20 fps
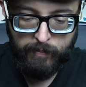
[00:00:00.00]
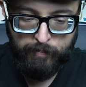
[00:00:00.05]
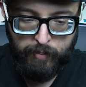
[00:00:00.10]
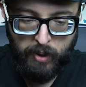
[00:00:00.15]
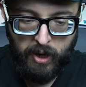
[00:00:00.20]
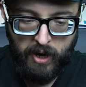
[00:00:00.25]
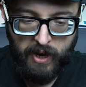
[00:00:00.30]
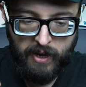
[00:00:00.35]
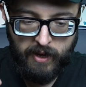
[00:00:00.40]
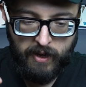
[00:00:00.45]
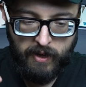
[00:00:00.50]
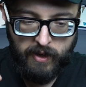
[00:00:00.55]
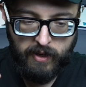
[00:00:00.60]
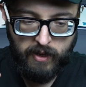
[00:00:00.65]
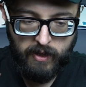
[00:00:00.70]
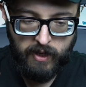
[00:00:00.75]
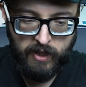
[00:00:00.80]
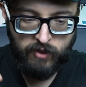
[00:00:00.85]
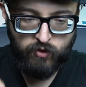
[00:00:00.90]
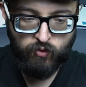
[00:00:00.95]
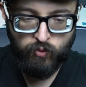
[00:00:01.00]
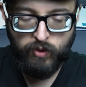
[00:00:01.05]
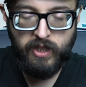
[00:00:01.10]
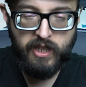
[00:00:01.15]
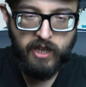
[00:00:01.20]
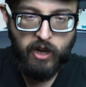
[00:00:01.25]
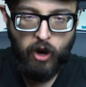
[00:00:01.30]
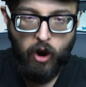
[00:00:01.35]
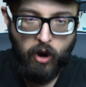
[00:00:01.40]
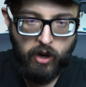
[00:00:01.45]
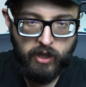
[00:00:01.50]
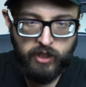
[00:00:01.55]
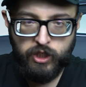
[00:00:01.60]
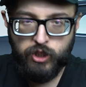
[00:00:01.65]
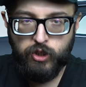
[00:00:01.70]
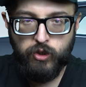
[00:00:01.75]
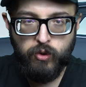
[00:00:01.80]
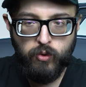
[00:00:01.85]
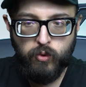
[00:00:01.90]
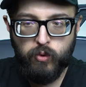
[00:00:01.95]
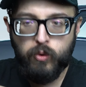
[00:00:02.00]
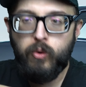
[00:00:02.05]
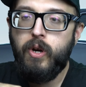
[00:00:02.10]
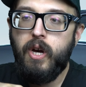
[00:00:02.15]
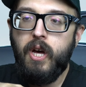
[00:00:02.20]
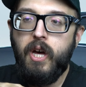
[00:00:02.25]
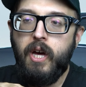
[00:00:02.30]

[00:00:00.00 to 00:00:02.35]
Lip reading: but it's really hard to